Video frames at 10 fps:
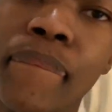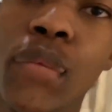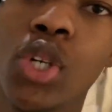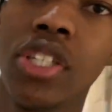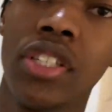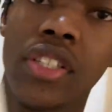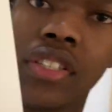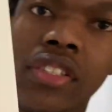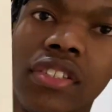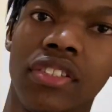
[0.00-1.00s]

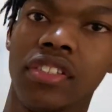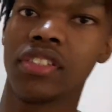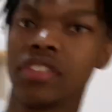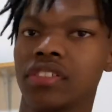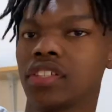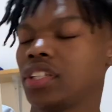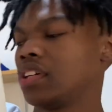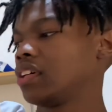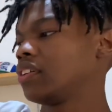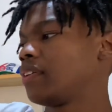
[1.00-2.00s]
purchase. You know,
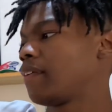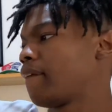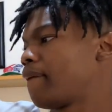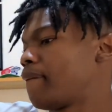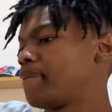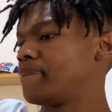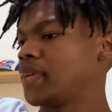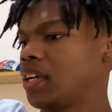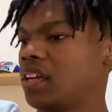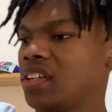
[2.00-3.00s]
yeah.
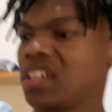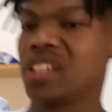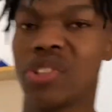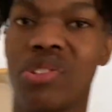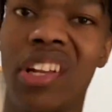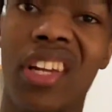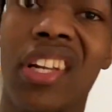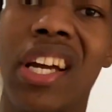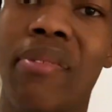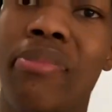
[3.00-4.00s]
And yeah, Celia and
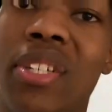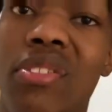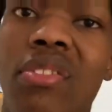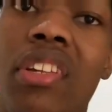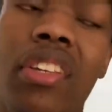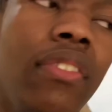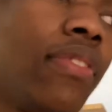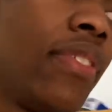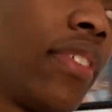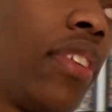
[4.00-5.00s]
I about to
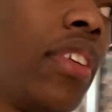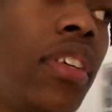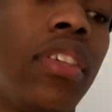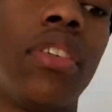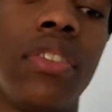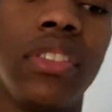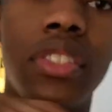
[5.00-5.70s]
leave. You know, he's